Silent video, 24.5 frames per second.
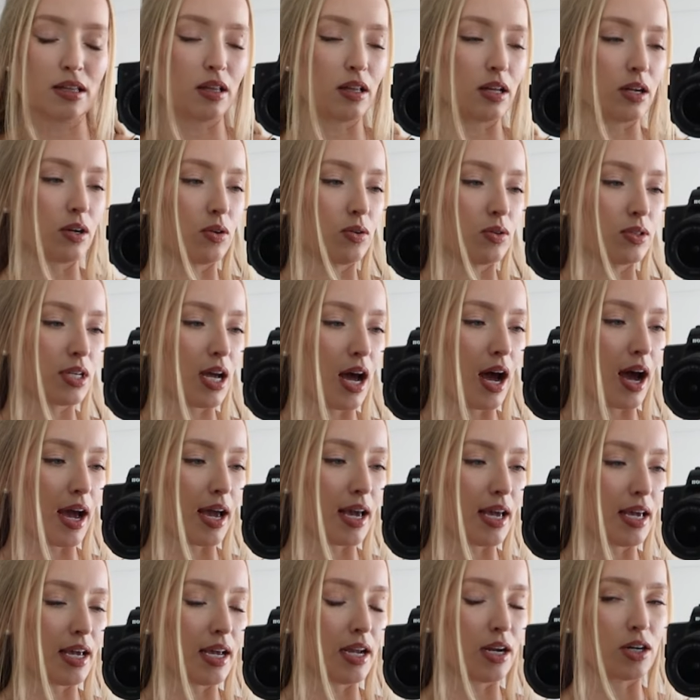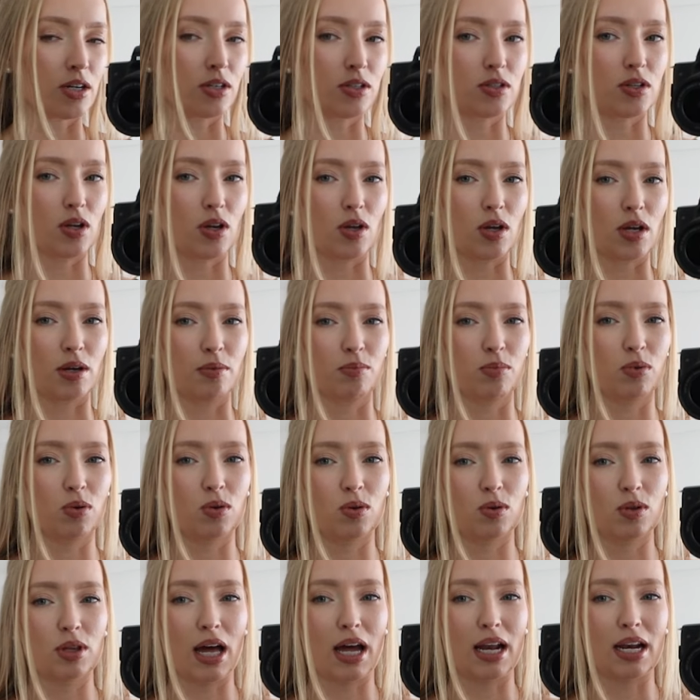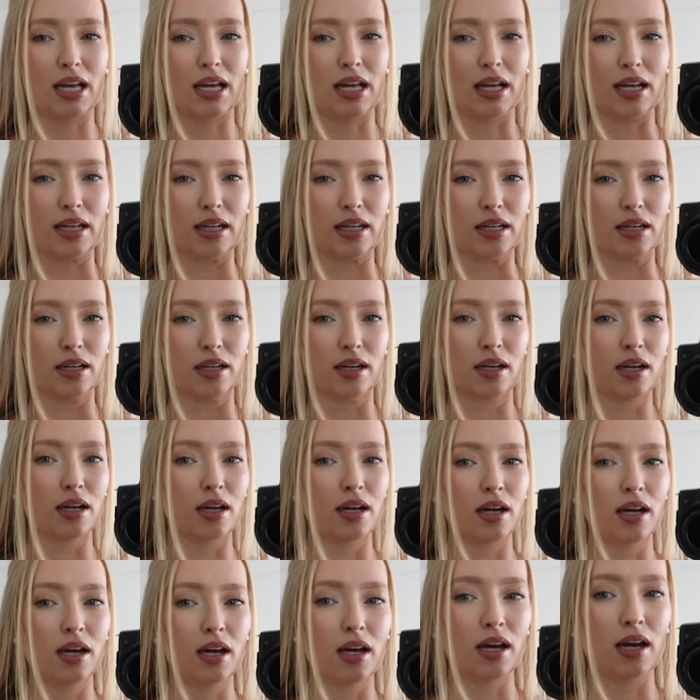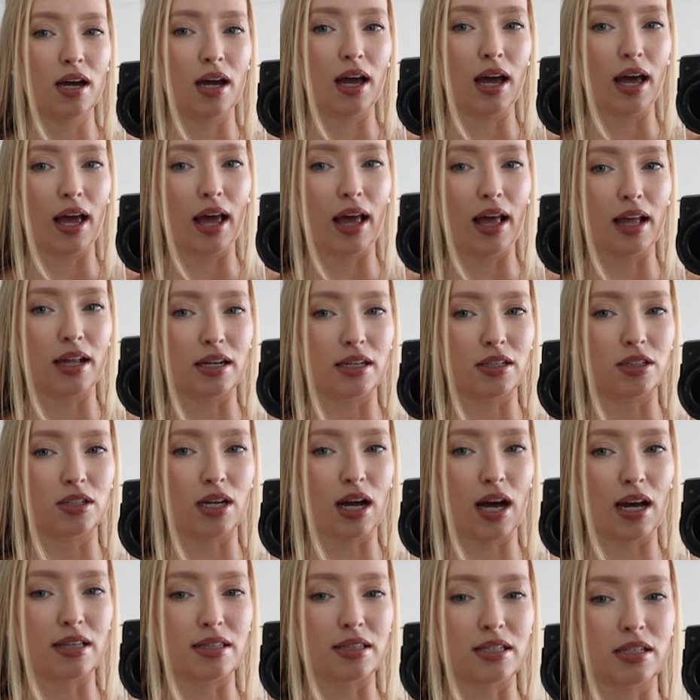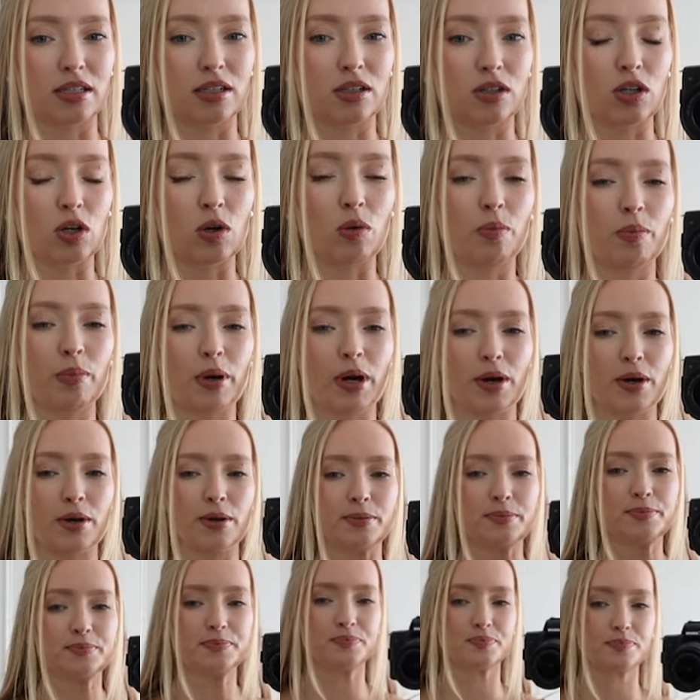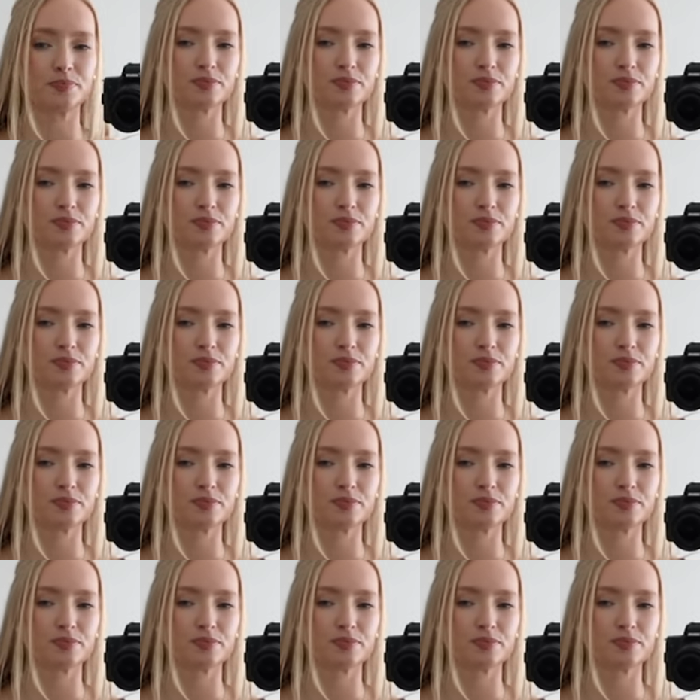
the little tie here, so you can pull that in and it ties in a little bow.